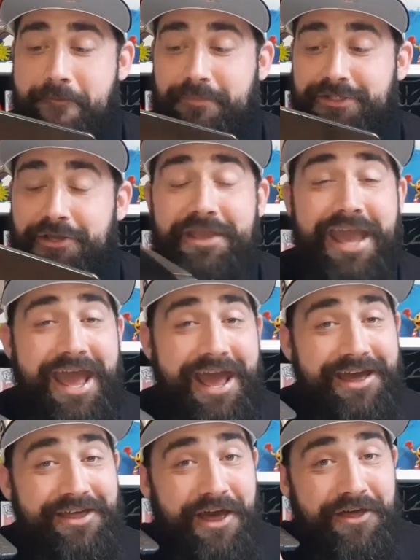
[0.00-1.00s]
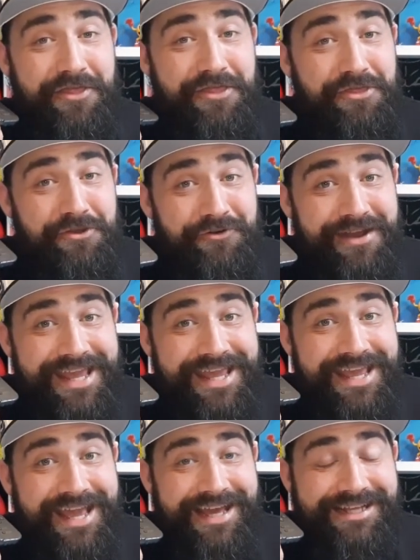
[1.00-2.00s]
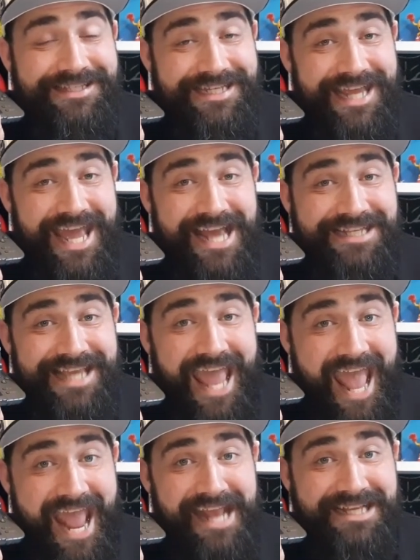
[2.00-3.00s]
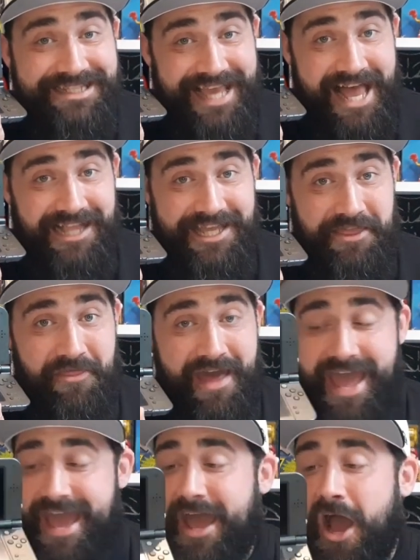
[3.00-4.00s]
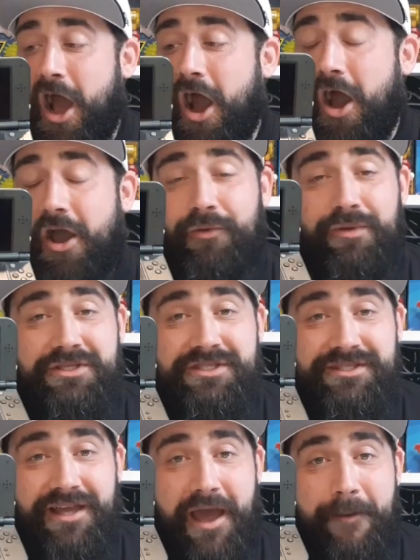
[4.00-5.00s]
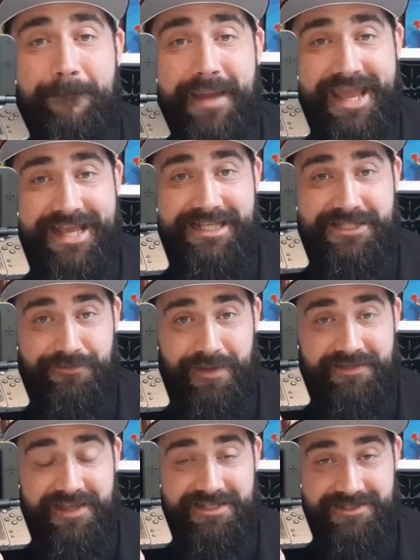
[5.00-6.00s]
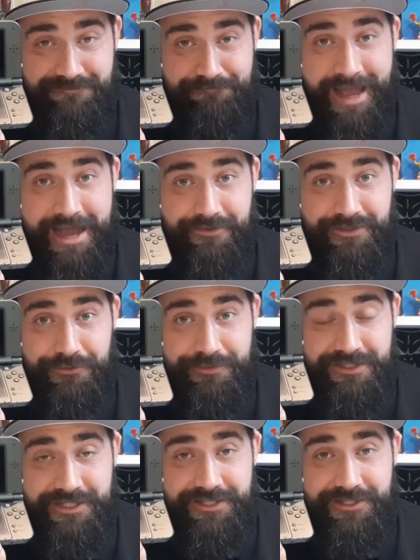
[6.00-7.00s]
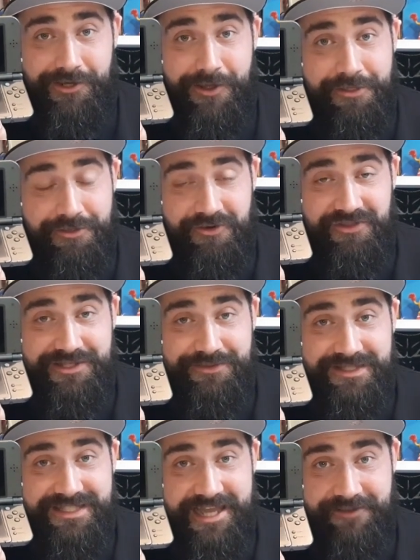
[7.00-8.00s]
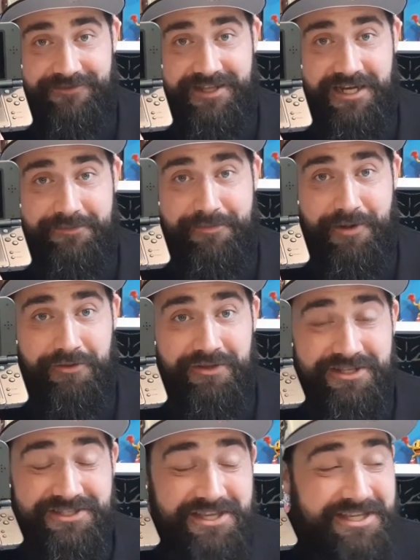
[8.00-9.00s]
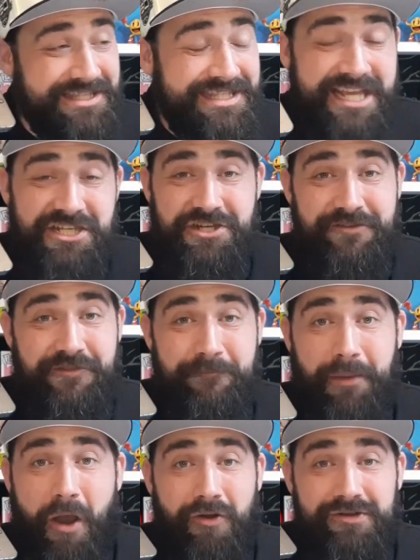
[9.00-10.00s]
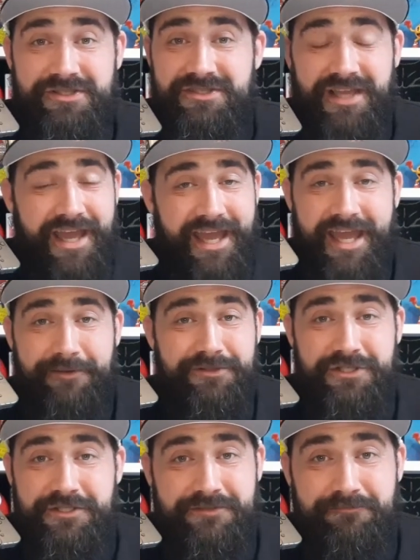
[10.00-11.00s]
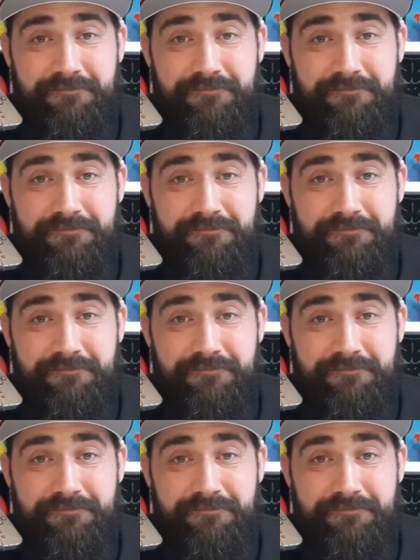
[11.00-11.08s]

So yeah, a 3DS XL in there. I was amazed when this powered up and turned on. I thought this was definitely going to be broken because the condition of the box, it was just